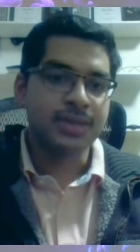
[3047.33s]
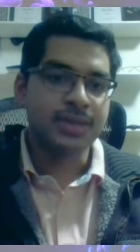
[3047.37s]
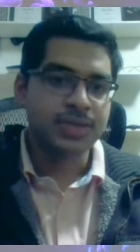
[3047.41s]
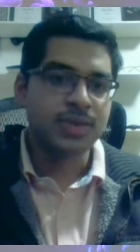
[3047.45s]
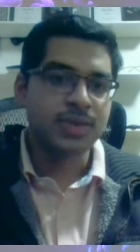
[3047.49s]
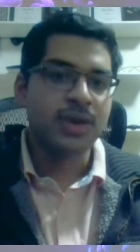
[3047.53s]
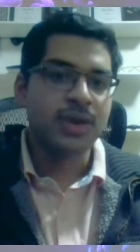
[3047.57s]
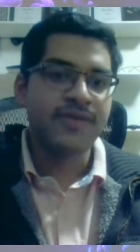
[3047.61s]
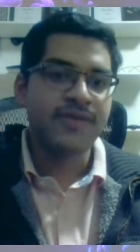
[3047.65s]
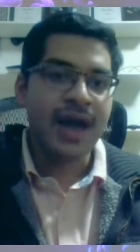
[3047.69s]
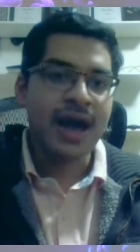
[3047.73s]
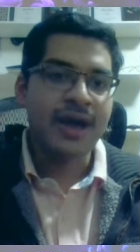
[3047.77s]

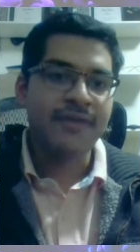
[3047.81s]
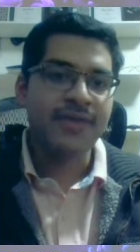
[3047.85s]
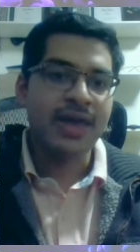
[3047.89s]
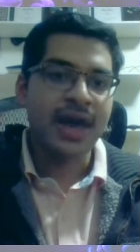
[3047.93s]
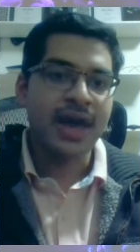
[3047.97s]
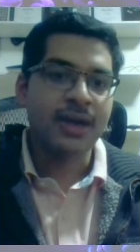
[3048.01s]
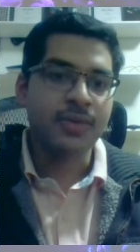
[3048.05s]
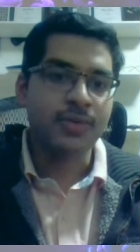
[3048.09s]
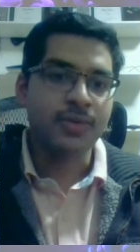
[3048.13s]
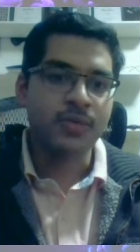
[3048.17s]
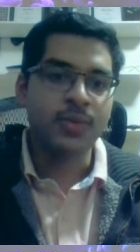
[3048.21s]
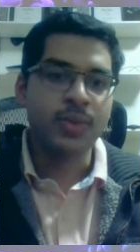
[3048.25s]
sort of have
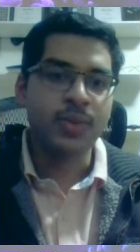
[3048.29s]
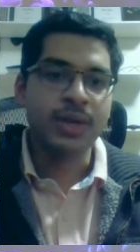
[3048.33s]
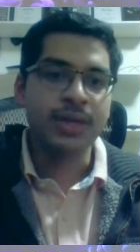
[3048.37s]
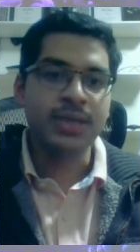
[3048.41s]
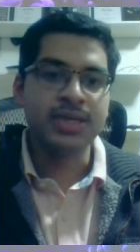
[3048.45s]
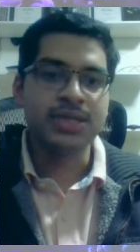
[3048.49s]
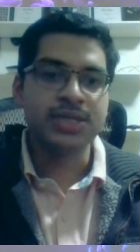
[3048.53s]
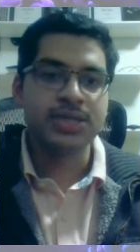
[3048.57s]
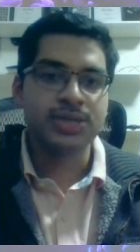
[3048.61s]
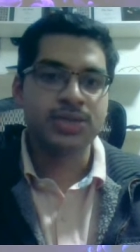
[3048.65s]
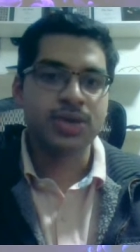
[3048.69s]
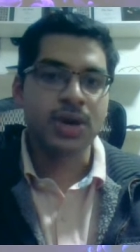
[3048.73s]
that
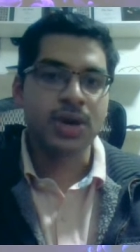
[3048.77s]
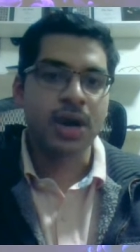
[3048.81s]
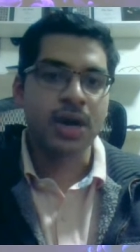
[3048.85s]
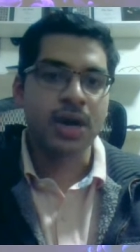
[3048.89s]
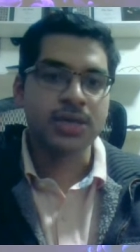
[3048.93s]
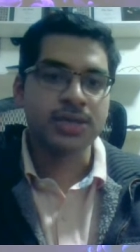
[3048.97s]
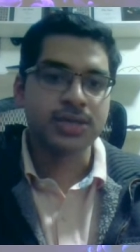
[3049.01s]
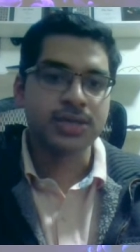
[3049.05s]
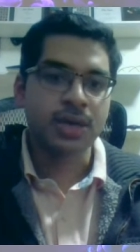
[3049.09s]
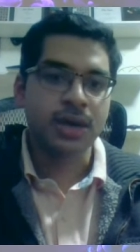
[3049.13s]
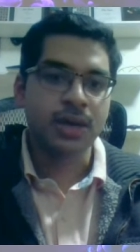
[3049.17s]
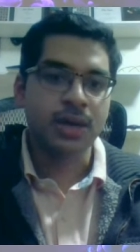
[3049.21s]
really
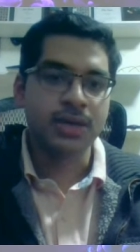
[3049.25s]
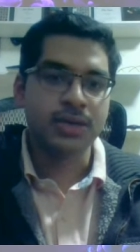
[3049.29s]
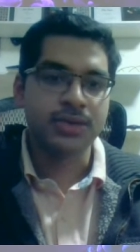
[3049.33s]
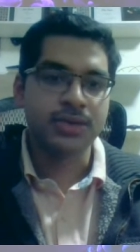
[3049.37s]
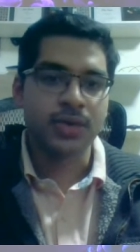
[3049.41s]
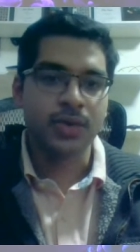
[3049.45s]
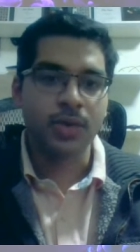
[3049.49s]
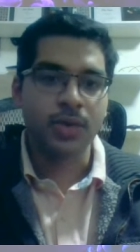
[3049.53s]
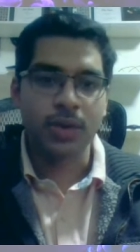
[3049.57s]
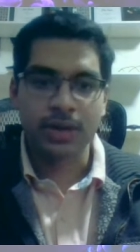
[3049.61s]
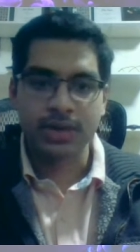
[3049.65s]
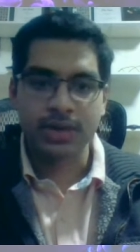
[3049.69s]
strong, solid
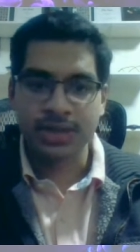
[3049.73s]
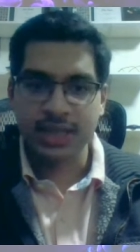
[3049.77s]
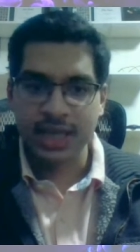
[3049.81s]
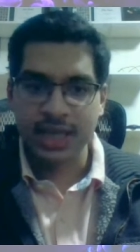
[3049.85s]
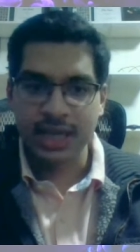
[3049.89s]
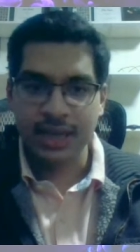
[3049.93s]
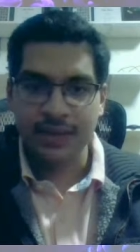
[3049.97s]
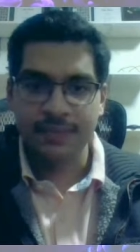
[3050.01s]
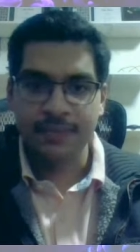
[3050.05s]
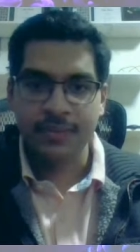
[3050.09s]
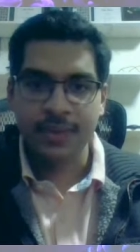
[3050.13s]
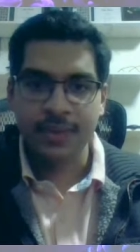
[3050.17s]
core
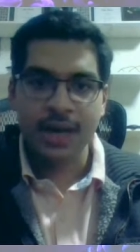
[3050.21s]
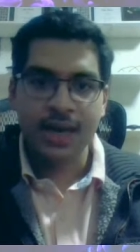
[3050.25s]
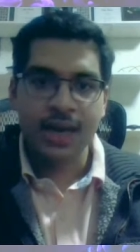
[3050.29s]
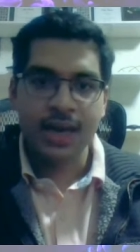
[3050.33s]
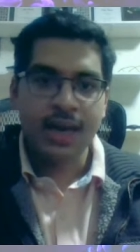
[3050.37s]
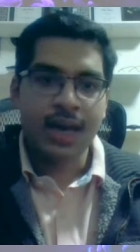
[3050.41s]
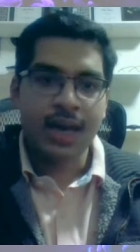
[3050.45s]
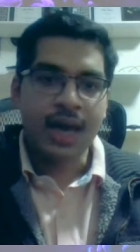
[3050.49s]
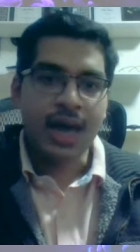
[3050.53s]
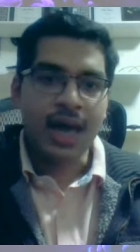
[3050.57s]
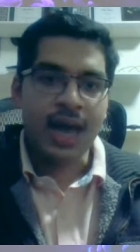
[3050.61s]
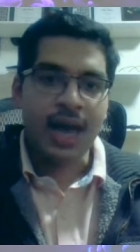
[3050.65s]
team
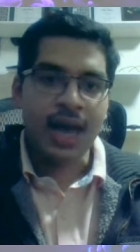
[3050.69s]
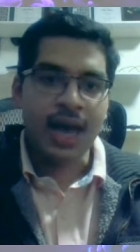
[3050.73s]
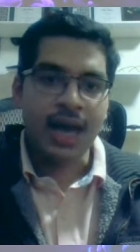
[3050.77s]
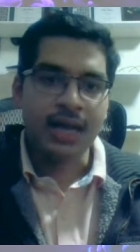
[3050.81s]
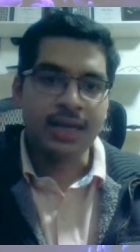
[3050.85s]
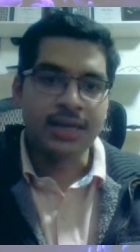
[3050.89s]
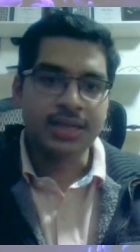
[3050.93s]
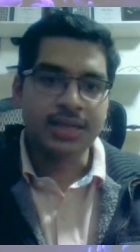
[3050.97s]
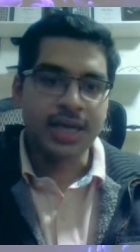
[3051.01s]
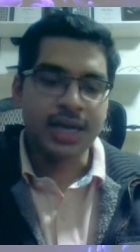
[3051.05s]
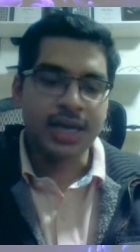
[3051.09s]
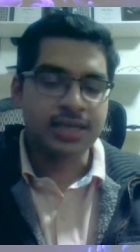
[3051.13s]

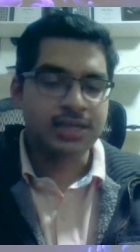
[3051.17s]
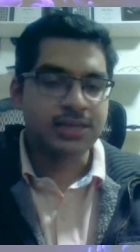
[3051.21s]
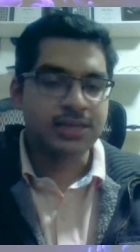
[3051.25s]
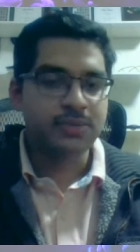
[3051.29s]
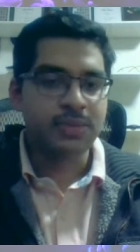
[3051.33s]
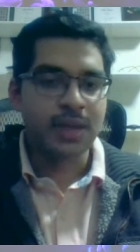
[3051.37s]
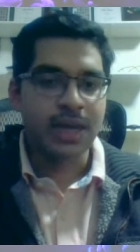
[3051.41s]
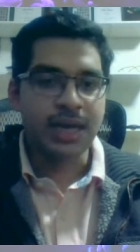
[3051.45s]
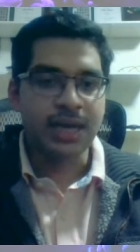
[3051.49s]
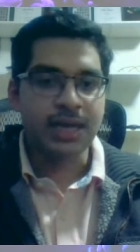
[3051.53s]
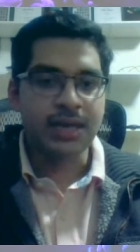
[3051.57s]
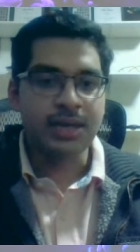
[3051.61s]
and
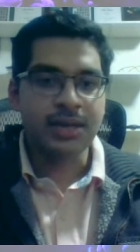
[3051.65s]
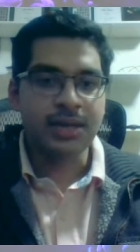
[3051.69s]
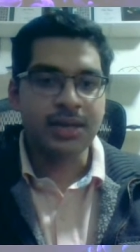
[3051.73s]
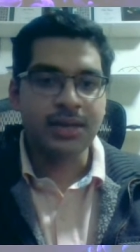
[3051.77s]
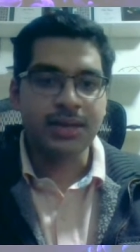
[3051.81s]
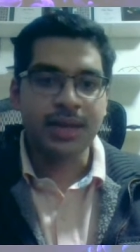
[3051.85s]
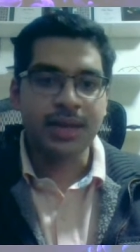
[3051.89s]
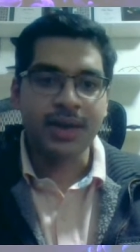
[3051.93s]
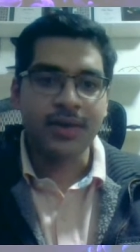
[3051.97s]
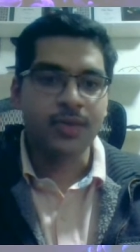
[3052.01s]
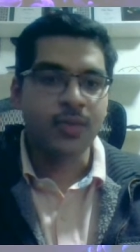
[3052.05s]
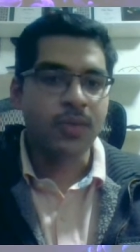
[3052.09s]

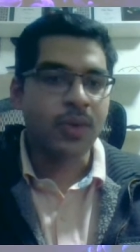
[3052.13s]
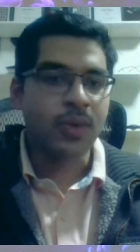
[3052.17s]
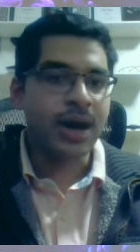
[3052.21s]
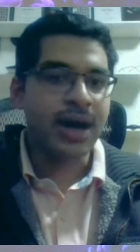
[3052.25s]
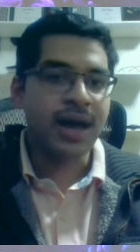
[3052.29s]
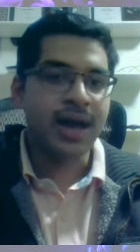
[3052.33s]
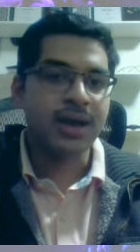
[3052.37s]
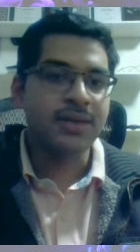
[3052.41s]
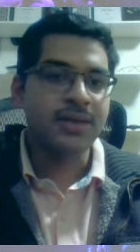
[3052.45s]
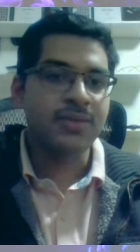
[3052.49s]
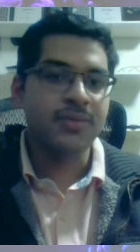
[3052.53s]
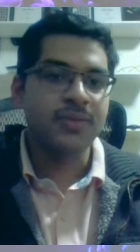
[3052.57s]
explain like
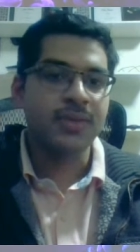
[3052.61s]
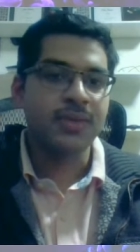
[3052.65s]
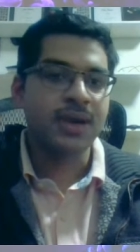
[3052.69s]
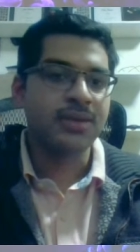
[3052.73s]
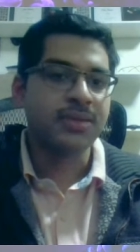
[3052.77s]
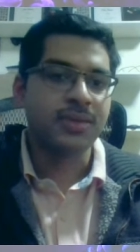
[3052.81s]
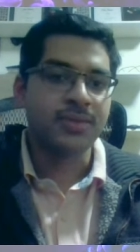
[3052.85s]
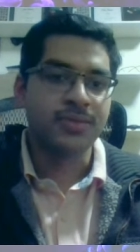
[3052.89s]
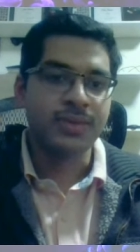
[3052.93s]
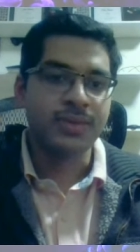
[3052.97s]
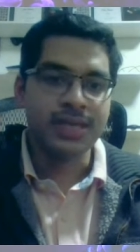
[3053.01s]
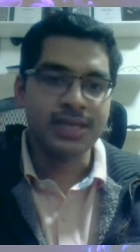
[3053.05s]
what
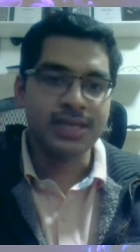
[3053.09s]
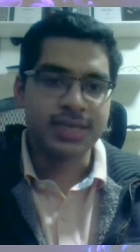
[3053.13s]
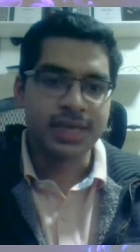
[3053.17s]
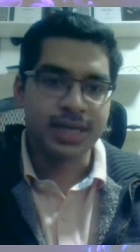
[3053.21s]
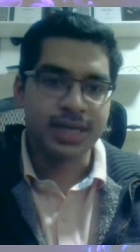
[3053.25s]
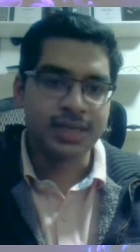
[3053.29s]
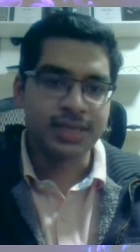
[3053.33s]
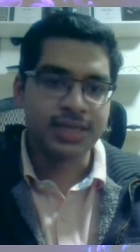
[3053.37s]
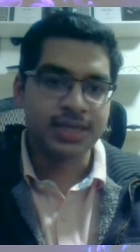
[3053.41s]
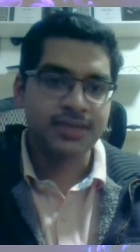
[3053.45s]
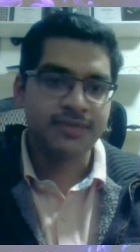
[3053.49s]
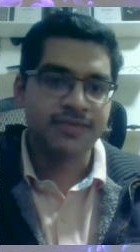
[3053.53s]
are the
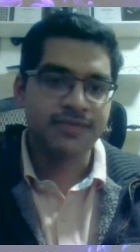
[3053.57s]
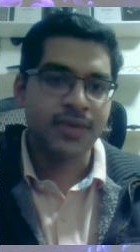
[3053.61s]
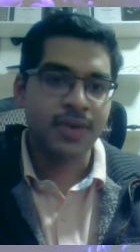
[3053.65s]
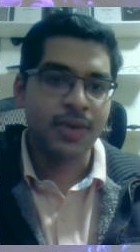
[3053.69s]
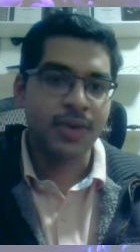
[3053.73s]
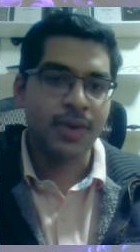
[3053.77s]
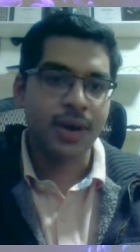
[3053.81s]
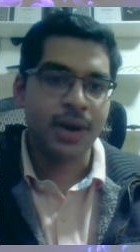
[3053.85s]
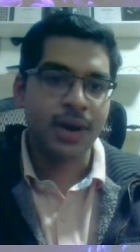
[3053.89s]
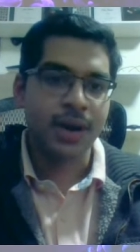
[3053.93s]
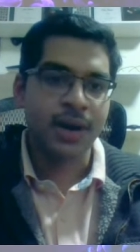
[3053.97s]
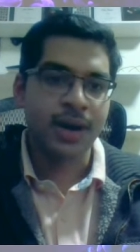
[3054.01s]
reasons
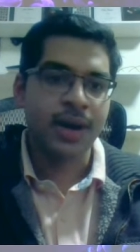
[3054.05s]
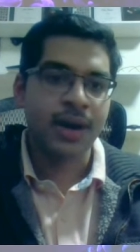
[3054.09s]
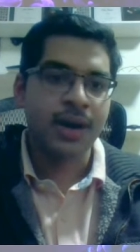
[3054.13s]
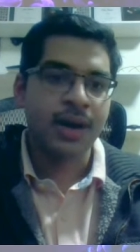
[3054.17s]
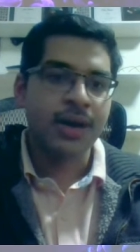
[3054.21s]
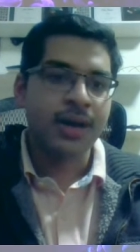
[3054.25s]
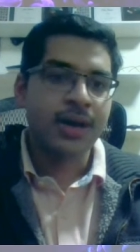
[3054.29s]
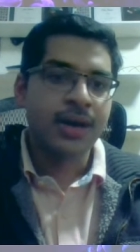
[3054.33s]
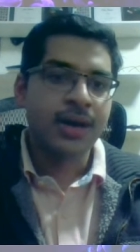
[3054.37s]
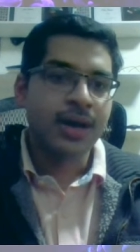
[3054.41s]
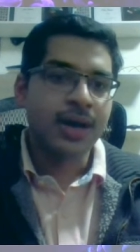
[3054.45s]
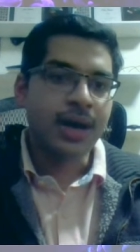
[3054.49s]
for
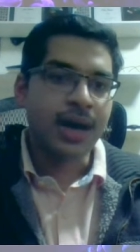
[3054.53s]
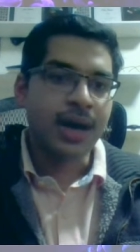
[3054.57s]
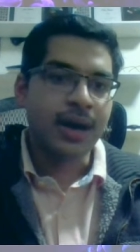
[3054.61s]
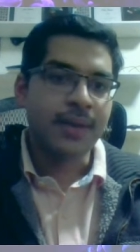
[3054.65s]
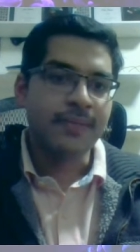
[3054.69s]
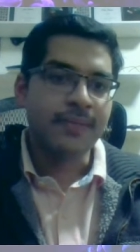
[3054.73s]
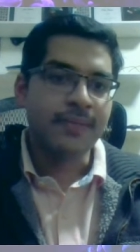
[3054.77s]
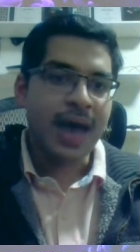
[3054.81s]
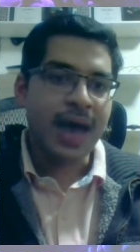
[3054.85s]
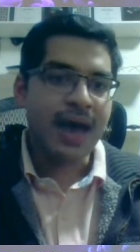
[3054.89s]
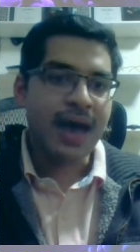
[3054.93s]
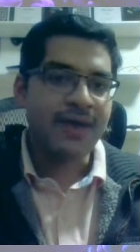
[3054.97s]

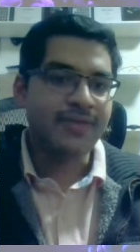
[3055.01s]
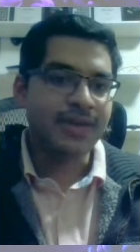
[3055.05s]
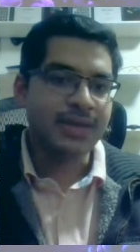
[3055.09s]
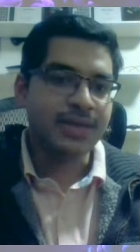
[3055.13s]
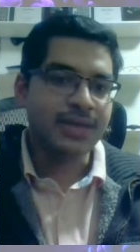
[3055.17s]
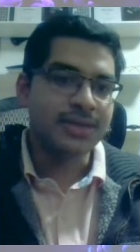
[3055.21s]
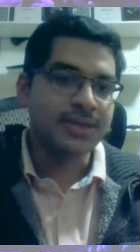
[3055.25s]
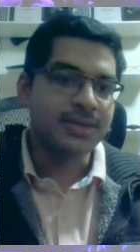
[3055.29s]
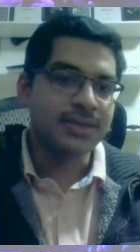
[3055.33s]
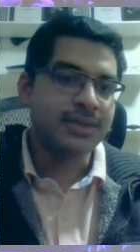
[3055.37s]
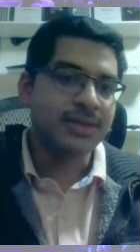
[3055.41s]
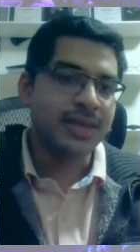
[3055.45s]

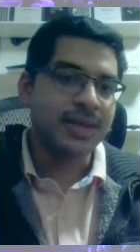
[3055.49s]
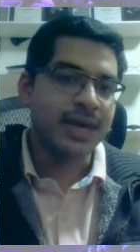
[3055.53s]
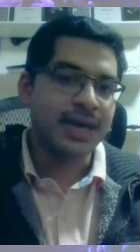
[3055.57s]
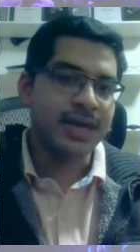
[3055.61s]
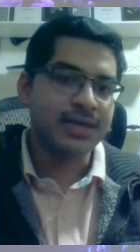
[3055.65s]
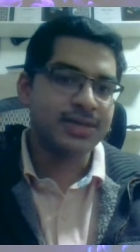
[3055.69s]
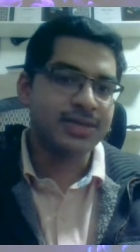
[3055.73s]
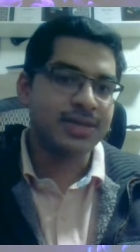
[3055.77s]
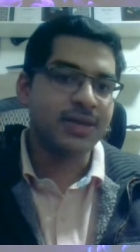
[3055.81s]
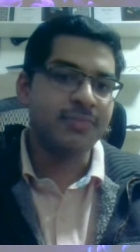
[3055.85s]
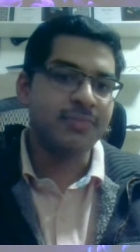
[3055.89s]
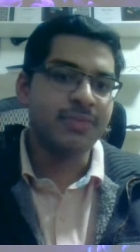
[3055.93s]
having
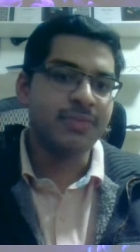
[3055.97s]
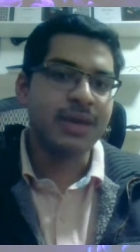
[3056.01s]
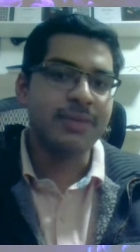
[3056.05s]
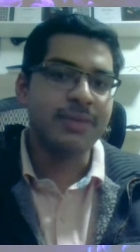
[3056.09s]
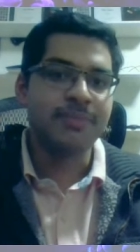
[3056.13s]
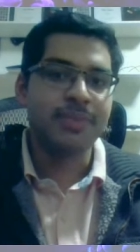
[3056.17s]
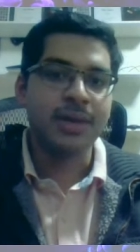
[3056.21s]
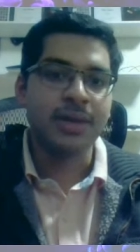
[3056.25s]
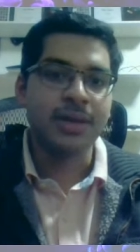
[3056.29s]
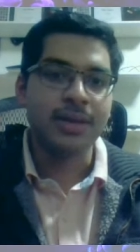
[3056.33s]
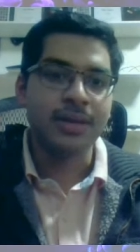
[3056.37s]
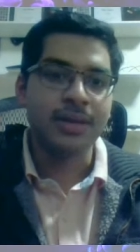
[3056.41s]
like certain
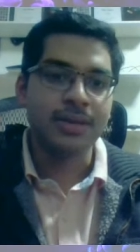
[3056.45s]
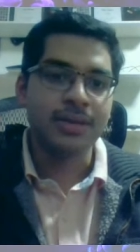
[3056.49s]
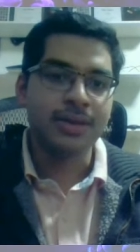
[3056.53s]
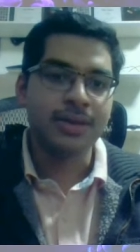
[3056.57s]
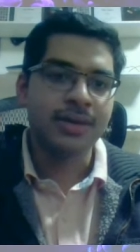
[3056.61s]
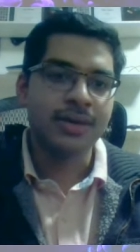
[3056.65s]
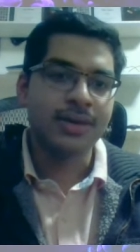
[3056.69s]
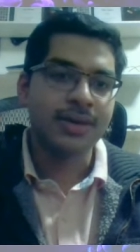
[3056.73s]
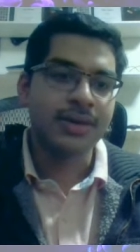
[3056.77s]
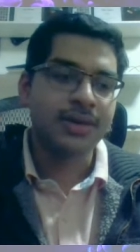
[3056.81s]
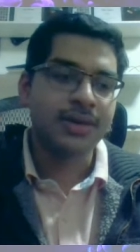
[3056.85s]
people